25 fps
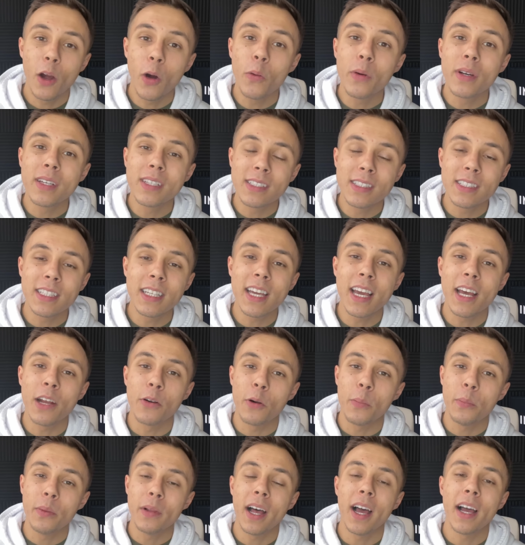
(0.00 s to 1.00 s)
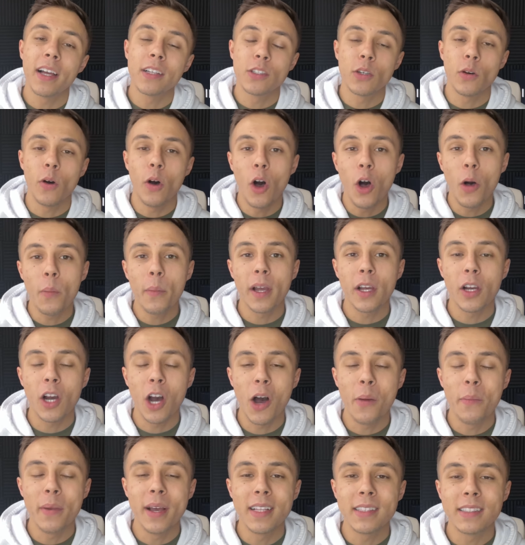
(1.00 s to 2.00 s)
I always see and reply to all my
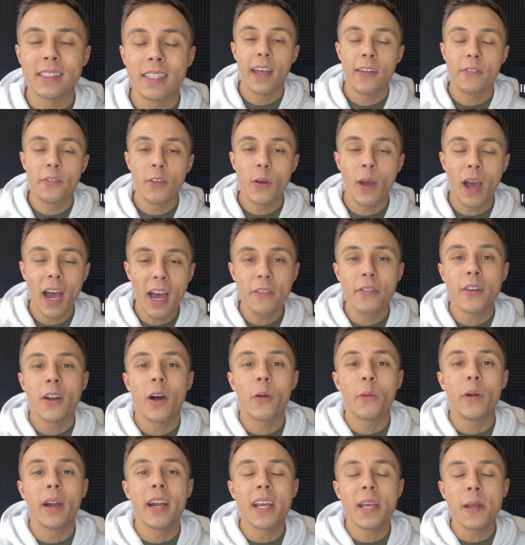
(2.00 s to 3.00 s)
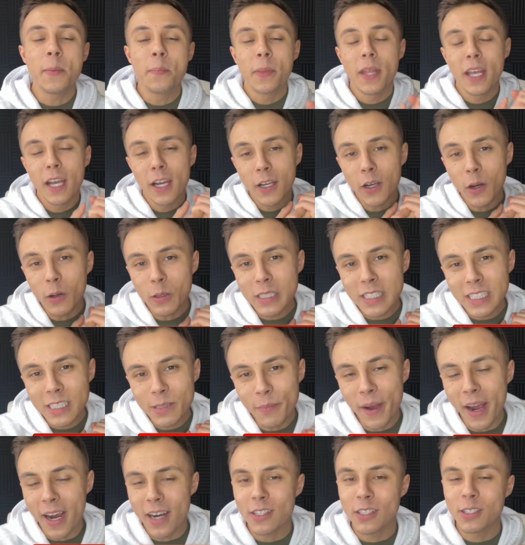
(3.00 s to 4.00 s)
comments. If you haven't already, go
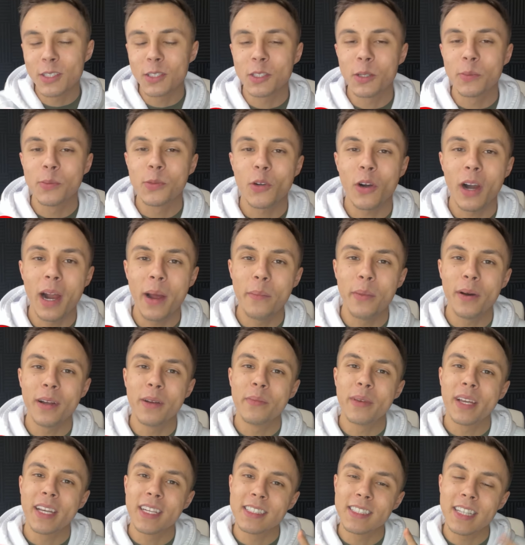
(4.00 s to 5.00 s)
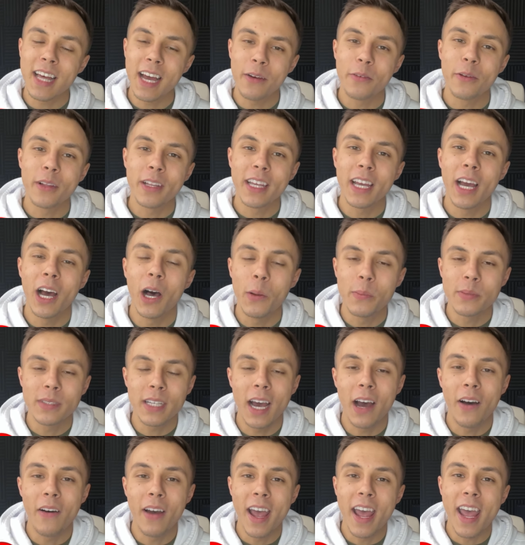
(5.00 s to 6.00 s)
smash the subscribe button because that really helps
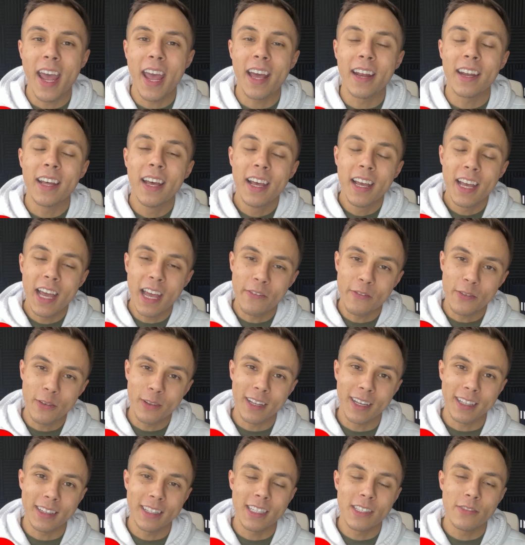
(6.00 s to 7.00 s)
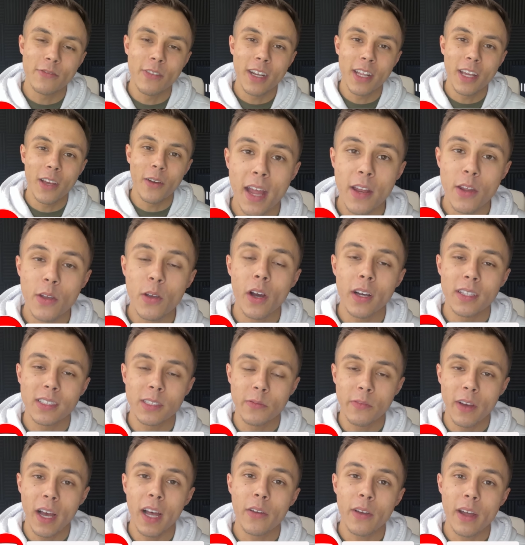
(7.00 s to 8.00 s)
out. And if you like this video and you got
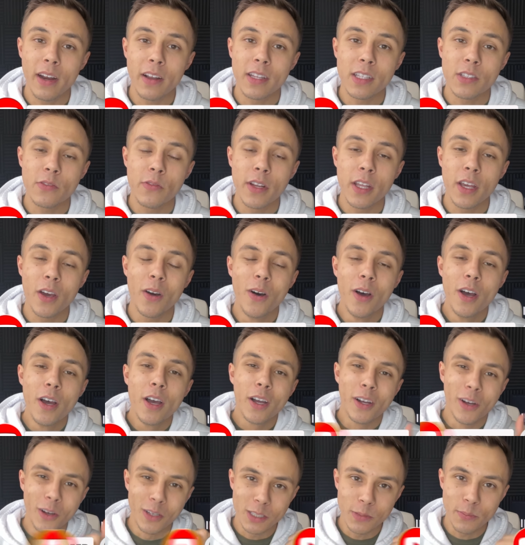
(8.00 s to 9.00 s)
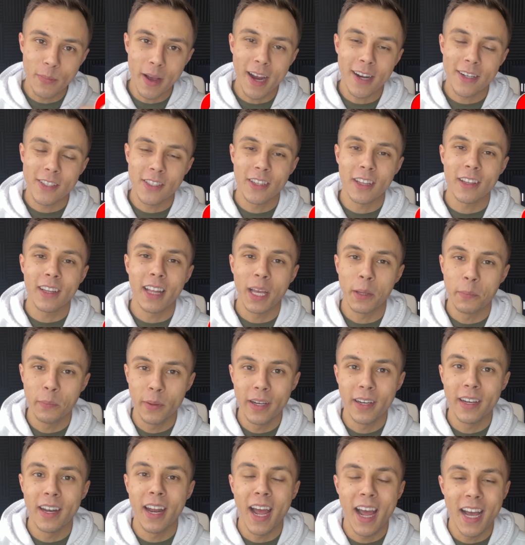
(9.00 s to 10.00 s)
some value out of this video, go smash the like
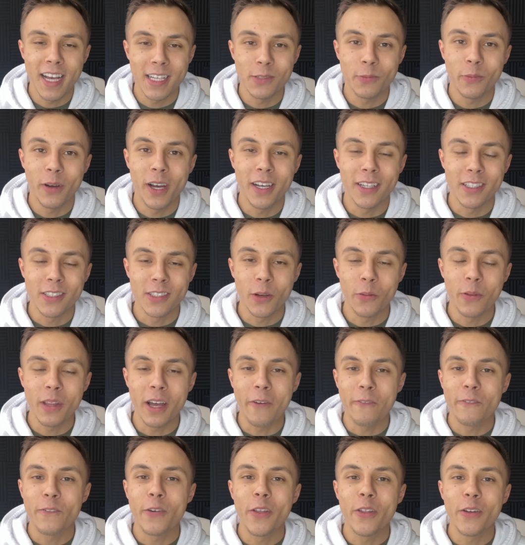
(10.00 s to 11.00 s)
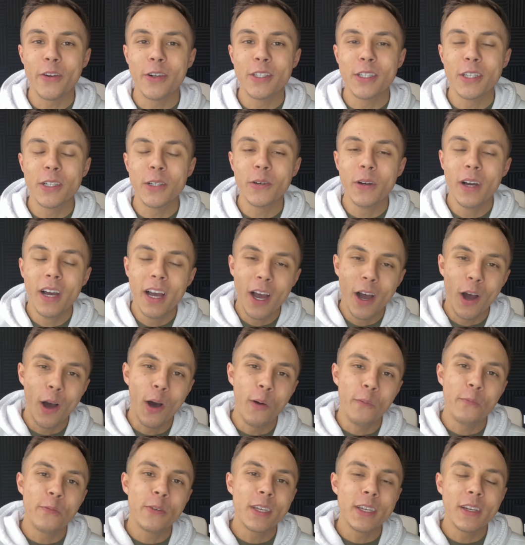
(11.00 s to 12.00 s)
button as well. So without further ado,
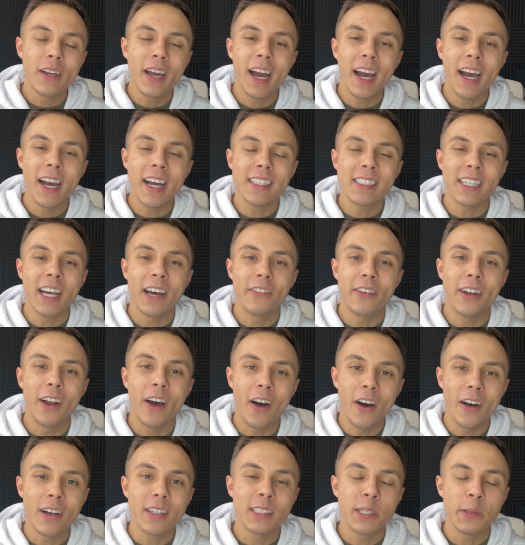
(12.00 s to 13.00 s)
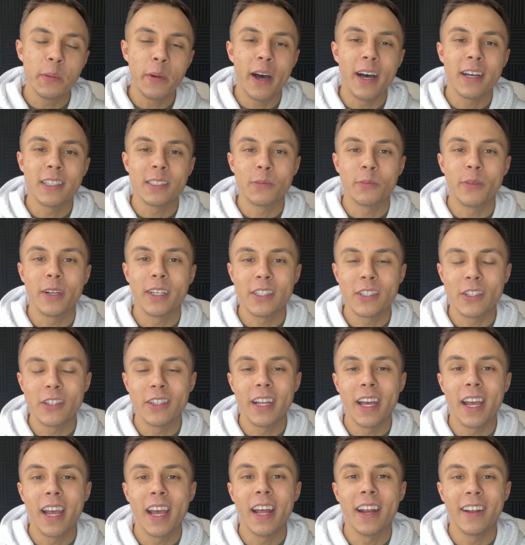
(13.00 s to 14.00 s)
hopefully you guys have an awesome, awesome rest of
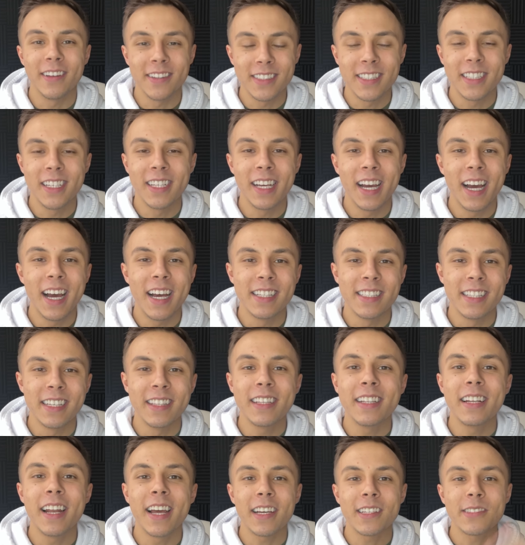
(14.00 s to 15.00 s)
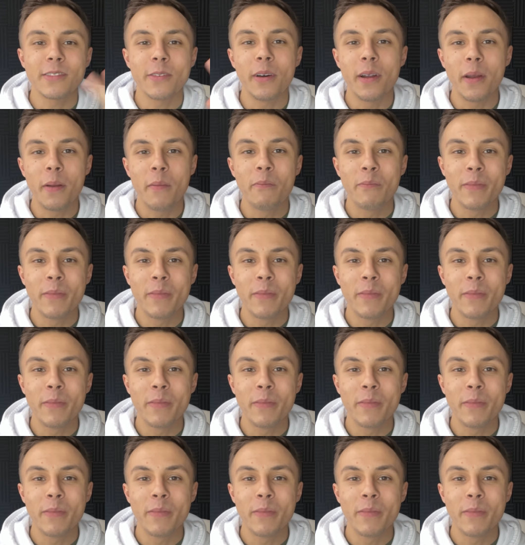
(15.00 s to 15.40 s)
your day, and I'll see you guys in the next one.